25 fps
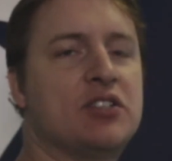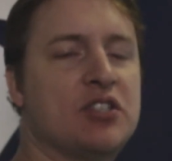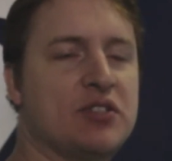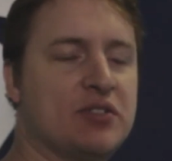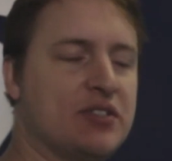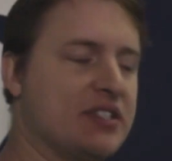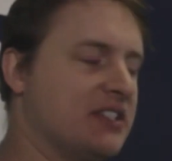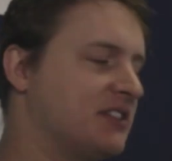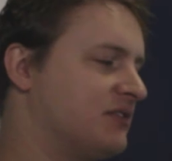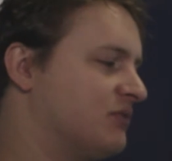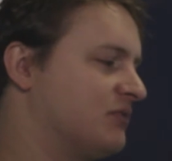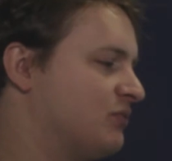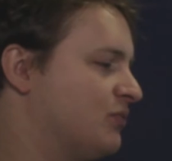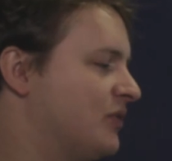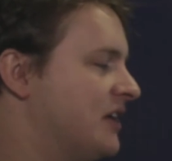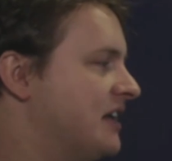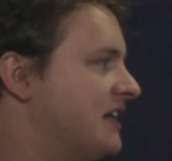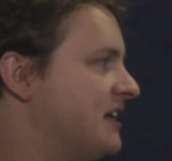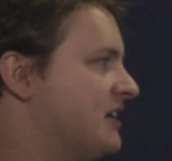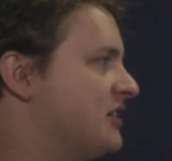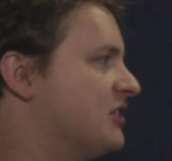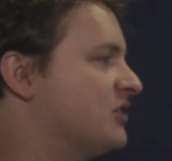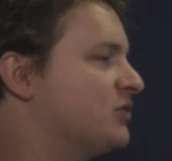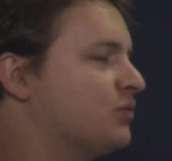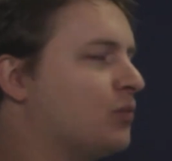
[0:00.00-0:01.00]
Just this
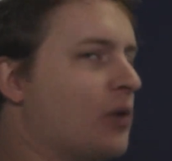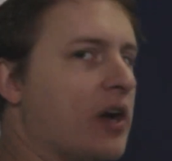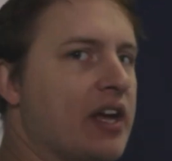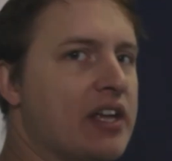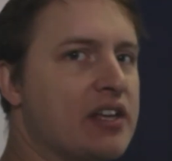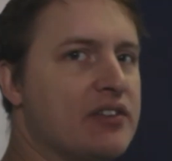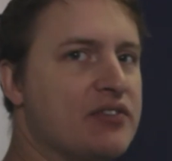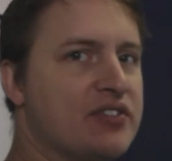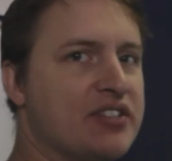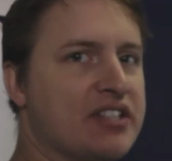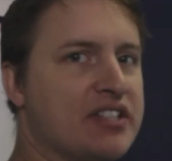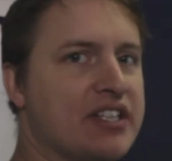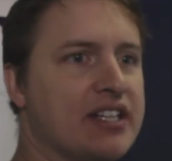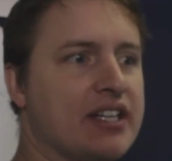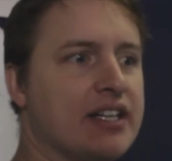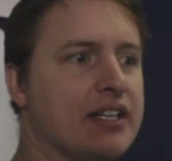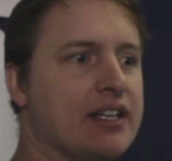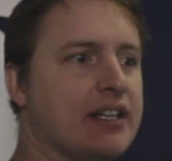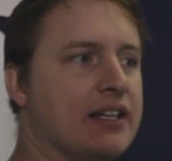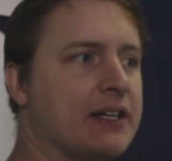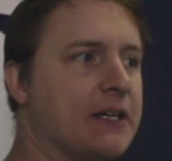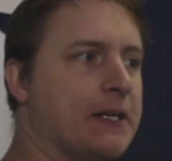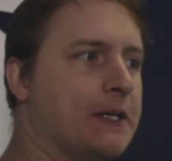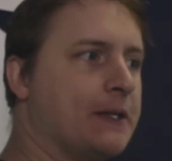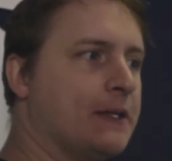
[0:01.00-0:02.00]
really good way of
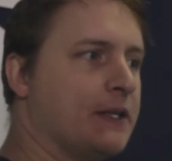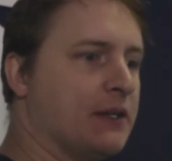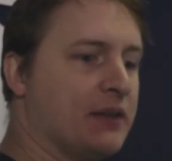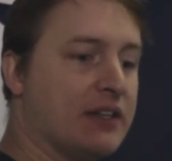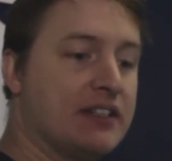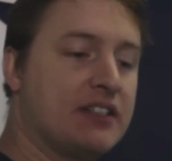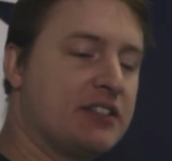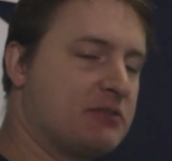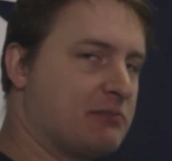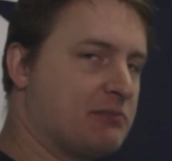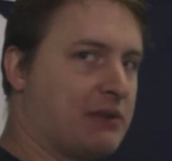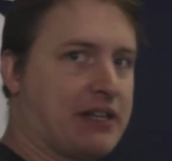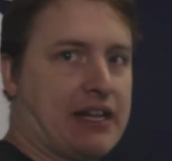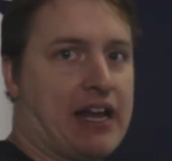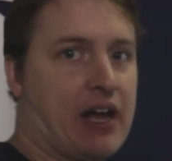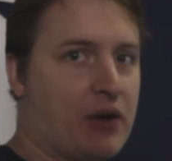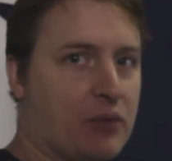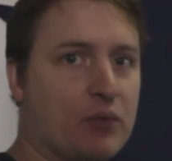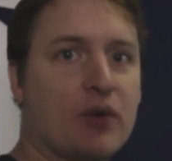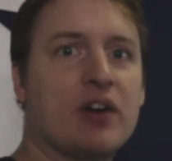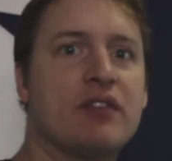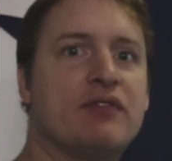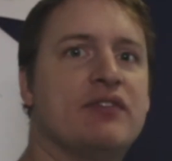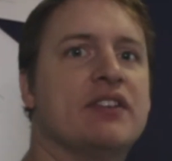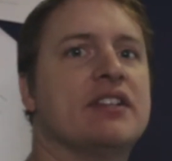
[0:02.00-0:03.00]
seeing, it doesn't matter how
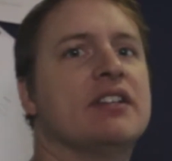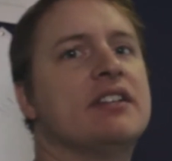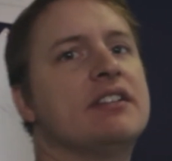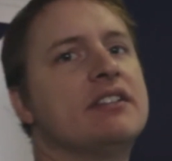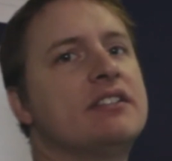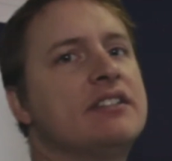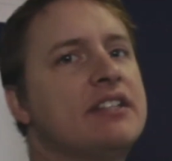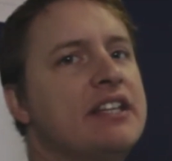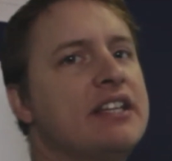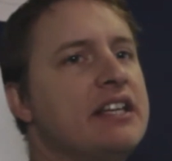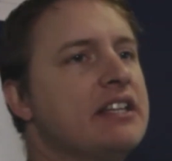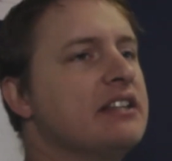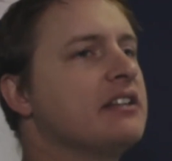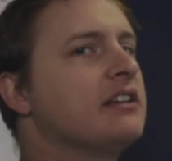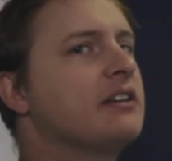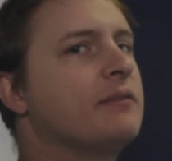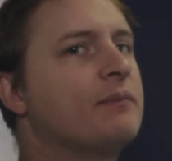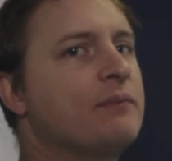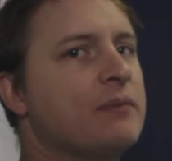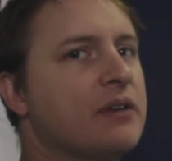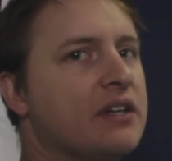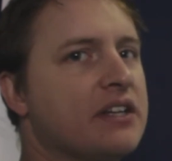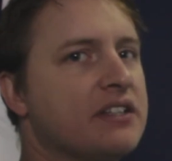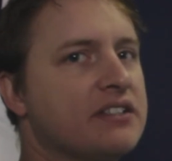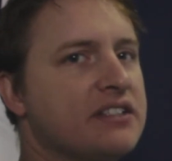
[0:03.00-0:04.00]
rough it is either,
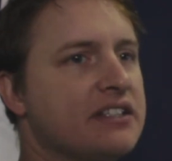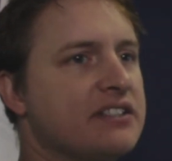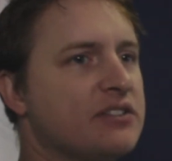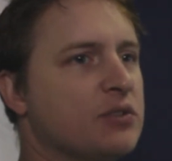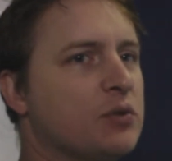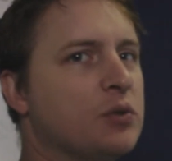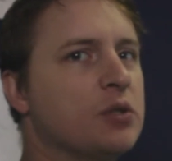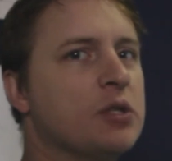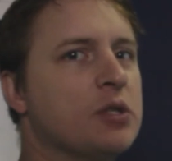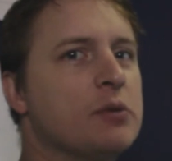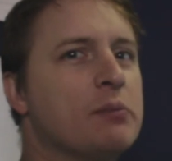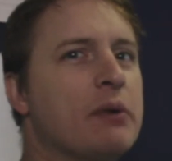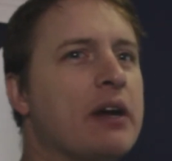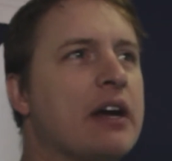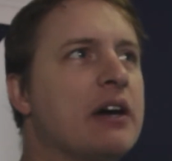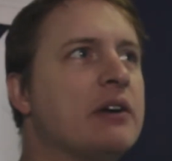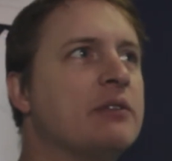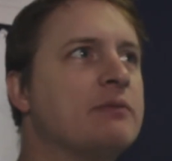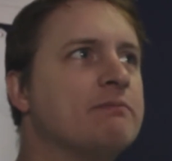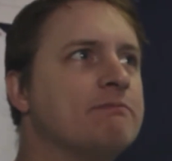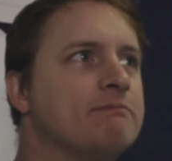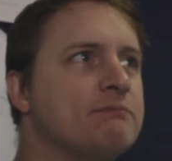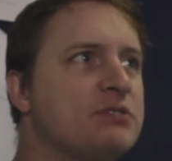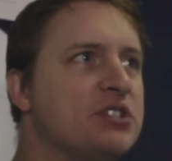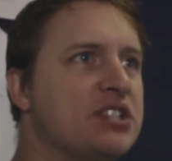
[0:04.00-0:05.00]
because it's all
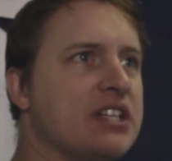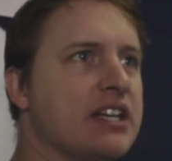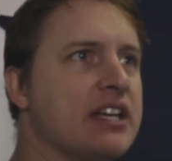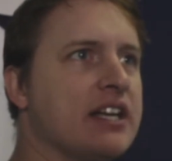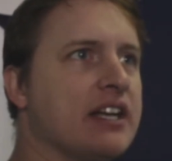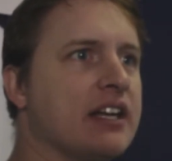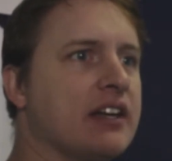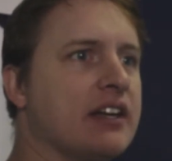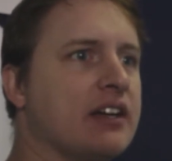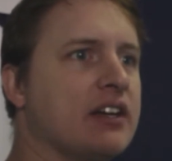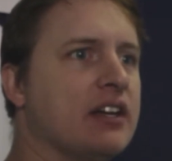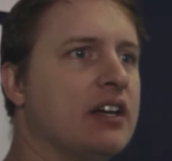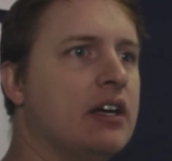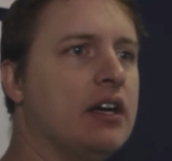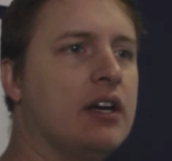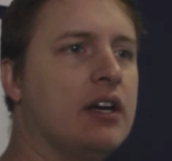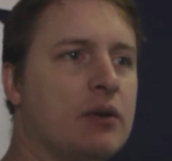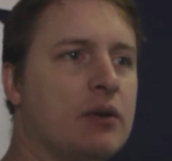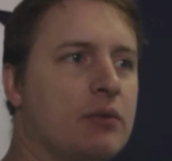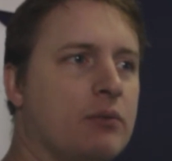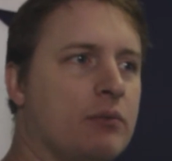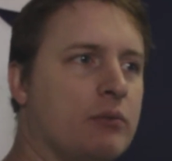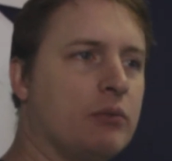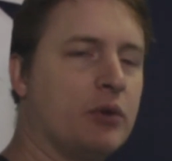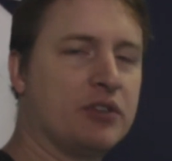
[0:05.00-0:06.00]
about seeing
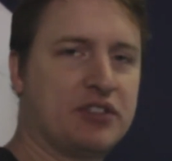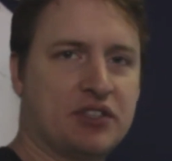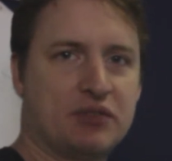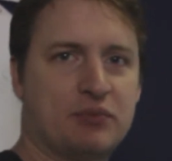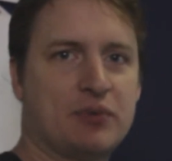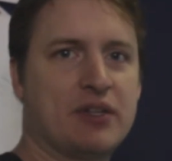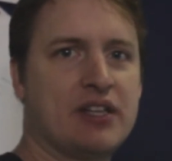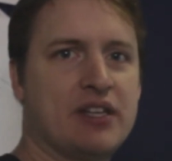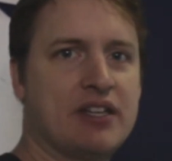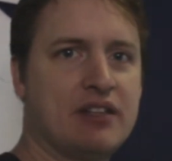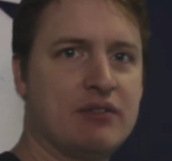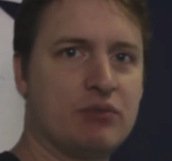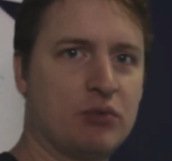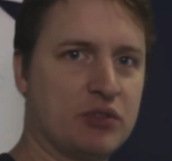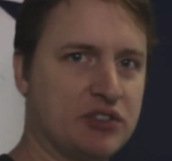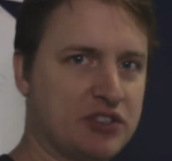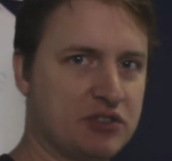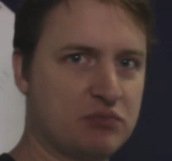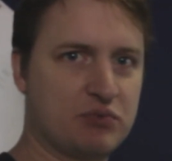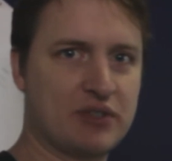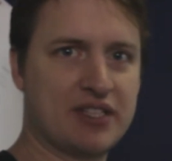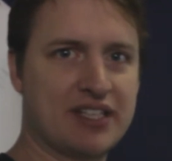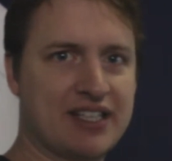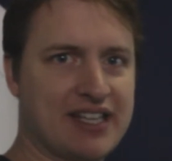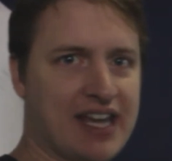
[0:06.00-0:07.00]
what did
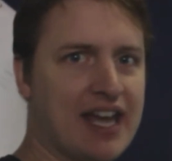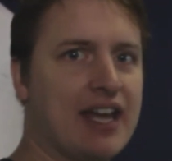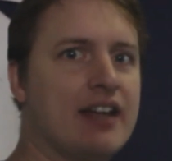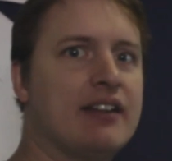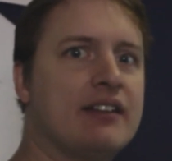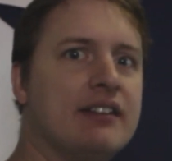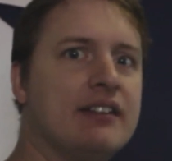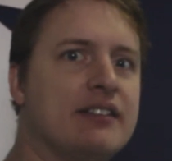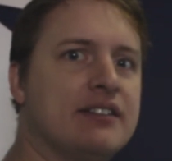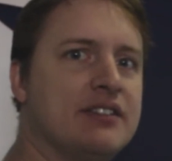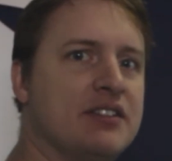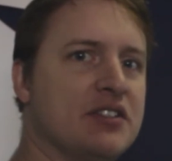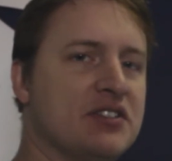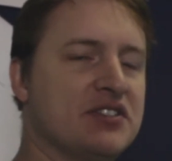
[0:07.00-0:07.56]
we get?